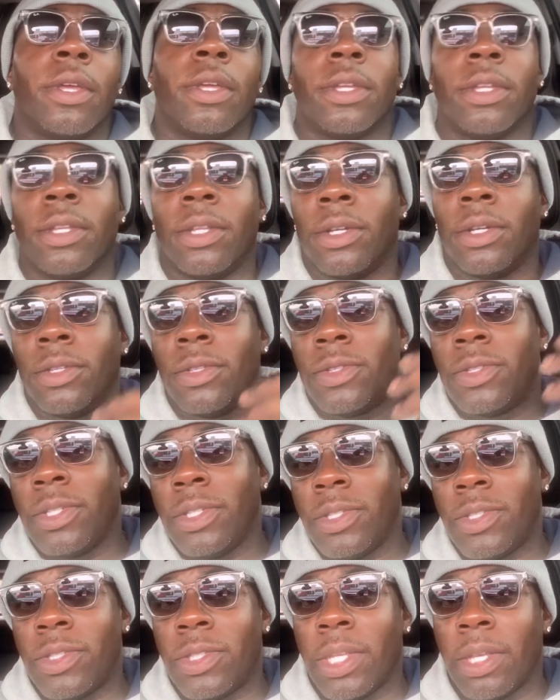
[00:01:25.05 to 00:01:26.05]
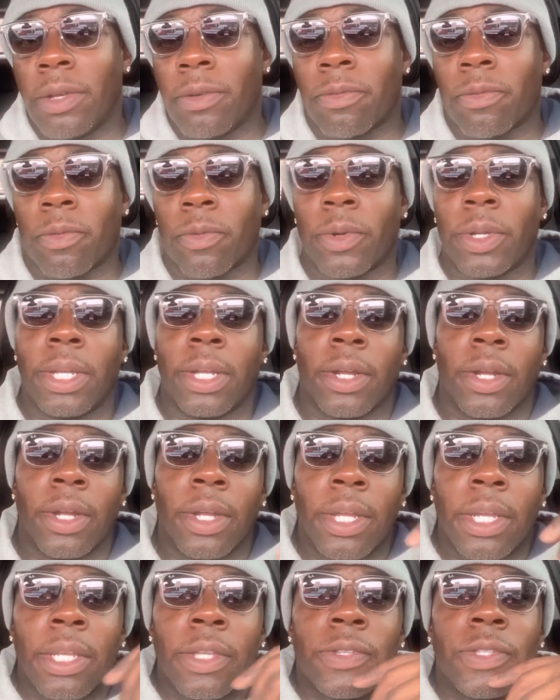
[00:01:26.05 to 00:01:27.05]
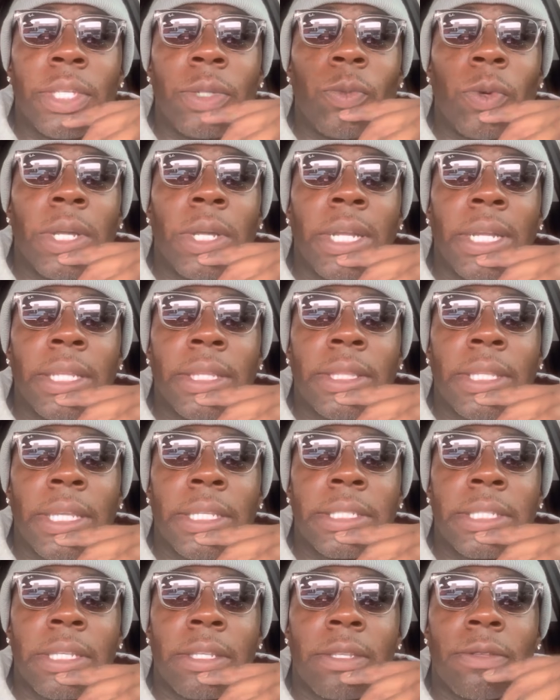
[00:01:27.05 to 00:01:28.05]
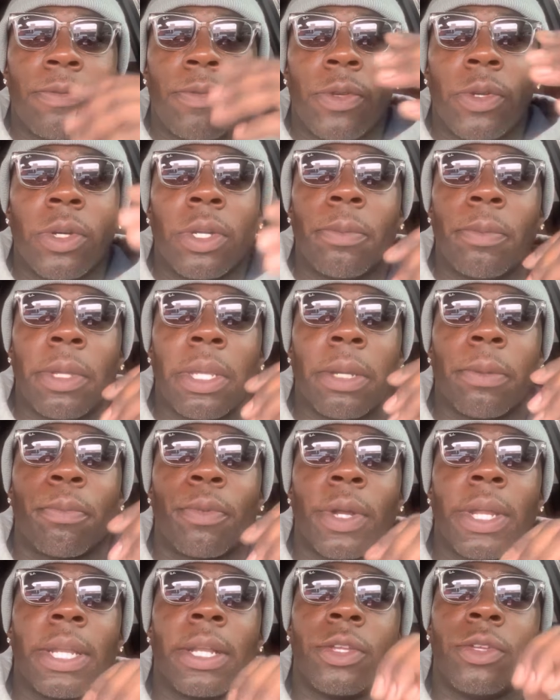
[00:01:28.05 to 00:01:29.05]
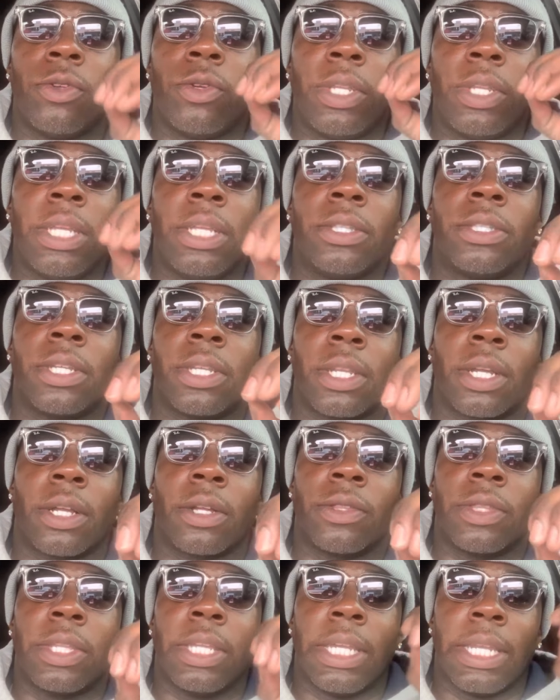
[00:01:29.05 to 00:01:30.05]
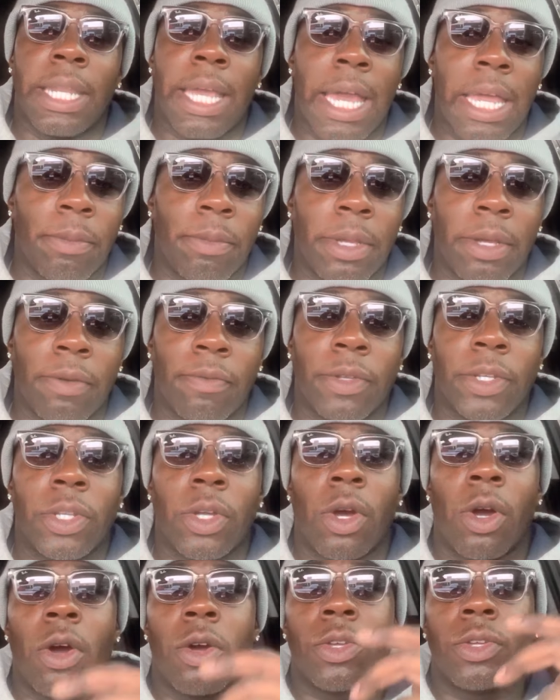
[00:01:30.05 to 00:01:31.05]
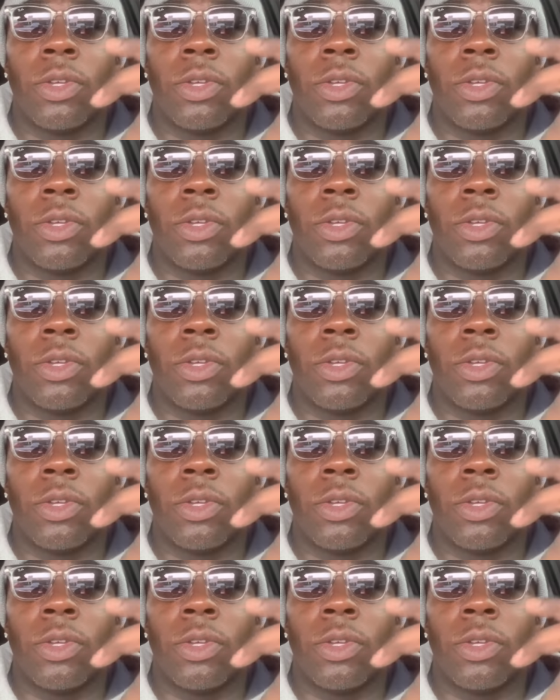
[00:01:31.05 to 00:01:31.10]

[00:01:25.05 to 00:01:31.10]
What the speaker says: You know, you see stiff rear. See, one of the things is if you're going to be a breeder, you need to learn the anatomy of a dog.